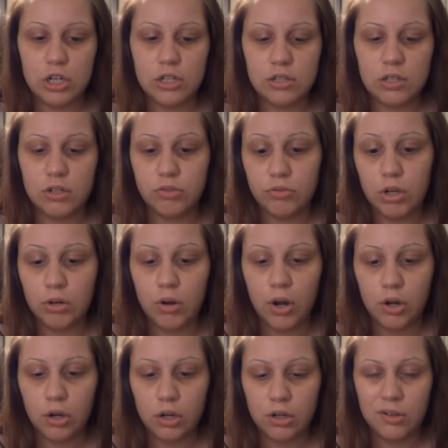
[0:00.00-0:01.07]
It's a little
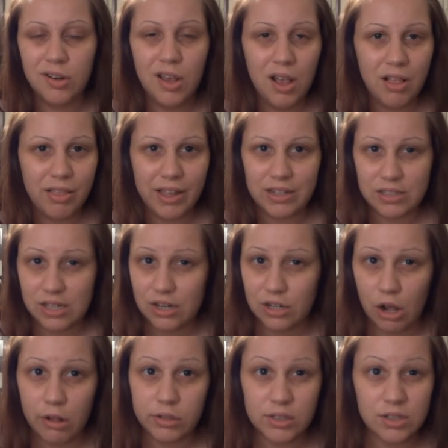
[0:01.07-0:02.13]
under like
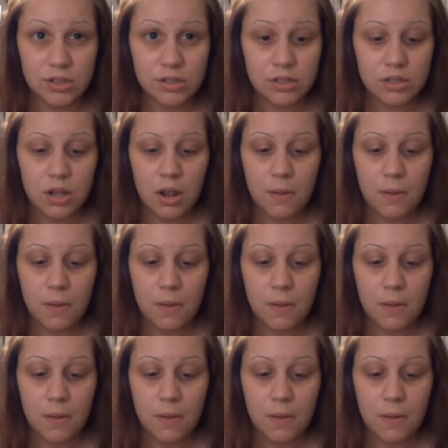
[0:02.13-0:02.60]
$10,